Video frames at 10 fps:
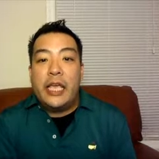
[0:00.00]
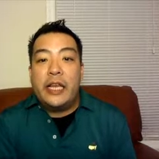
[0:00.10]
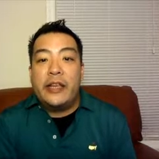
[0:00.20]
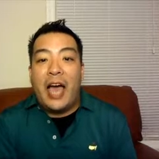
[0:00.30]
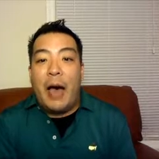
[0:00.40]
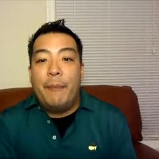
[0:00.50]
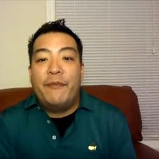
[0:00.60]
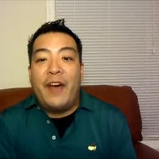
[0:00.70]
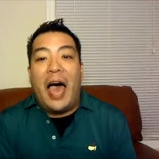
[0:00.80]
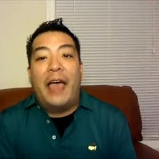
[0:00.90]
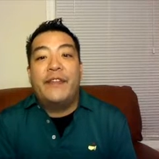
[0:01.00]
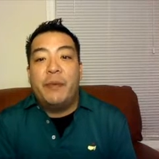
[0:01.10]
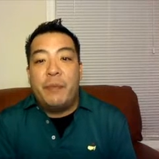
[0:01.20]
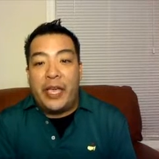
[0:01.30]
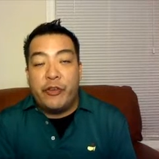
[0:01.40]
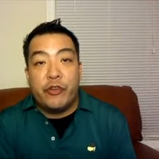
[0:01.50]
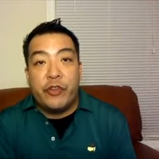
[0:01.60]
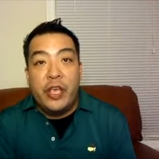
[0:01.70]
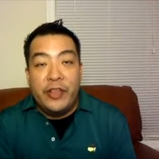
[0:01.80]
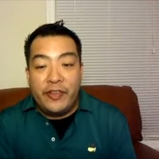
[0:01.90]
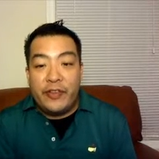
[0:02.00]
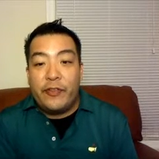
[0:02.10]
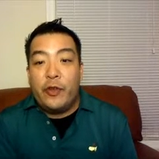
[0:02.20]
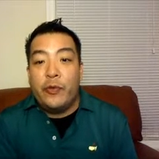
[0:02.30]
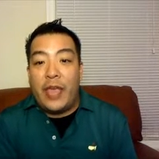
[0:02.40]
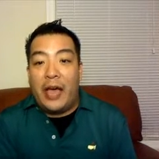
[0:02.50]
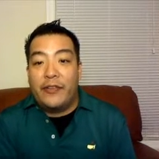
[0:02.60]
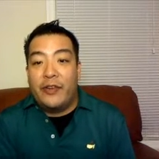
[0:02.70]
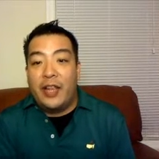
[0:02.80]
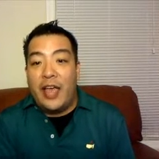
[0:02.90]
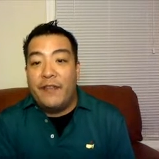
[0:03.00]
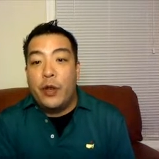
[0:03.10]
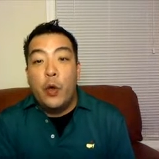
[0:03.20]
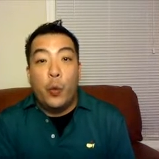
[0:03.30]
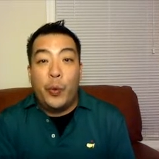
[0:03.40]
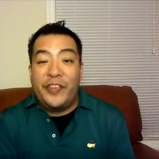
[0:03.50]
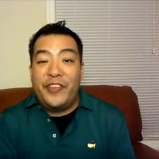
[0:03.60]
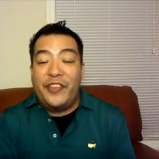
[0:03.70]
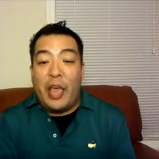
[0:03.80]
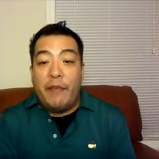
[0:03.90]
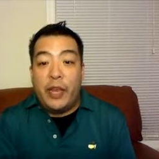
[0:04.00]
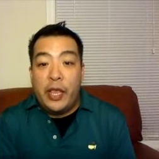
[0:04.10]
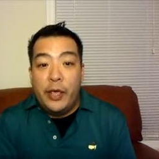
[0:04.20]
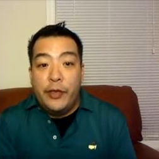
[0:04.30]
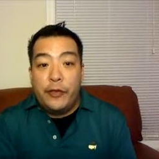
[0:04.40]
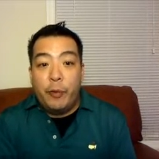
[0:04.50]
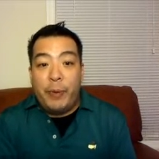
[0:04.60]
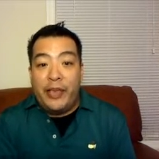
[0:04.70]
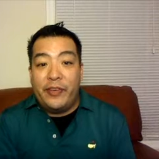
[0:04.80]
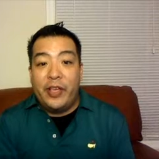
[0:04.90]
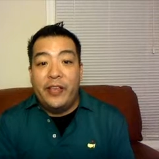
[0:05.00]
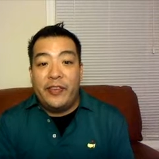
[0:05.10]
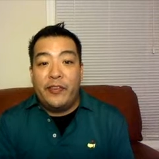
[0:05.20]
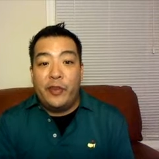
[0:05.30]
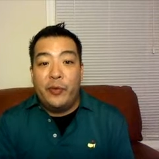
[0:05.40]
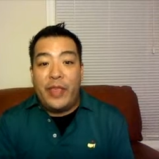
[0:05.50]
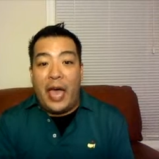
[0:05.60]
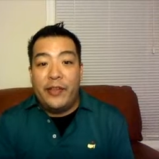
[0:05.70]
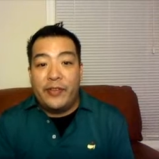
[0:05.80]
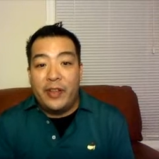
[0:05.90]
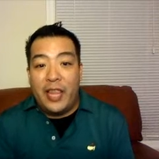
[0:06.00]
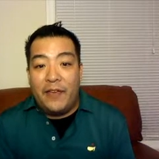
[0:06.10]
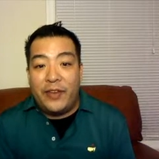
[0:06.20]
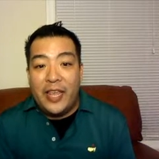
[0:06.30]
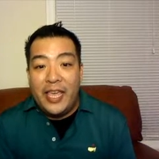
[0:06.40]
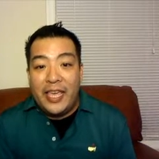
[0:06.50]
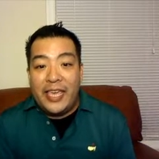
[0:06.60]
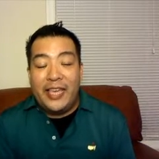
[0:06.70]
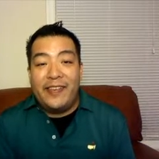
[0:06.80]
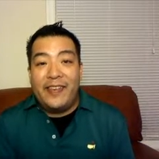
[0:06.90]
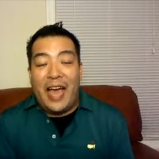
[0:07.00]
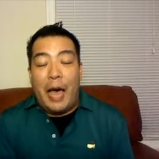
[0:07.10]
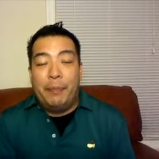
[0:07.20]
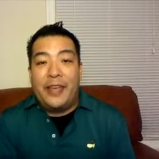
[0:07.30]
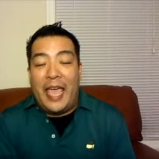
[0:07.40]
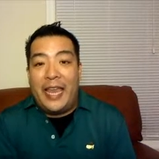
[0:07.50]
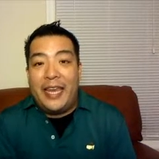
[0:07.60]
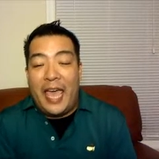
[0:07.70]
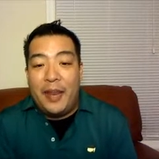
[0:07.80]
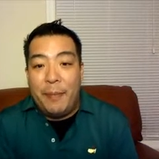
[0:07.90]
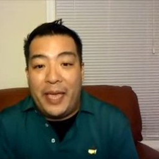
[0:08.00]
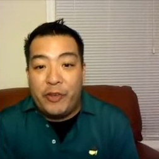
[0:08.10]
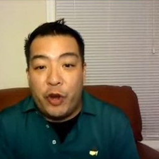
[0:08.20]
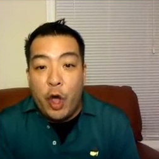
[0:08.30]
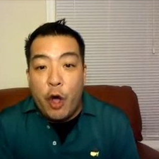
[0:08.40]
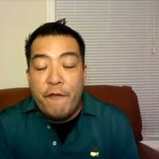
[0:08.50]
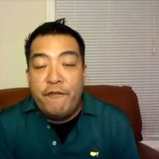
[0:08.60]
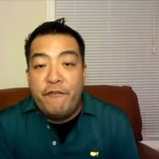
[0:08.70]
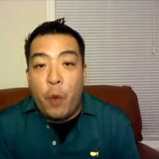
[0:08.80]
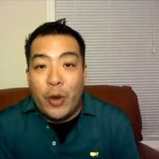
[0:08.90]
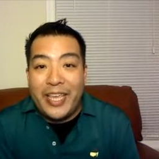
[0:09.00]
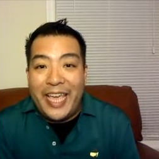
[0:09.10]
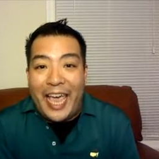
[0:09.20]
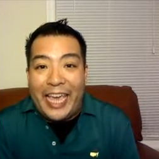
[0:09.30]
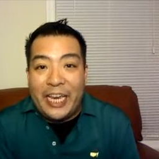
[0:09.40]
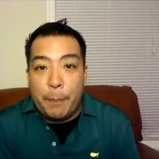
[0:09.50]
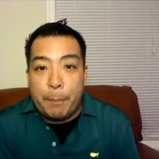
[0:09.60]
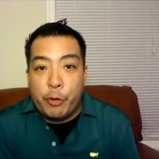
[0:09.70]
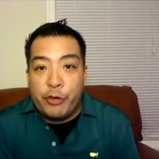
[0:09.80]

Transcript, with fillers: in top 5s at majors since 2011 with 7. So basically, since 2011, he has top 10 at a major 48%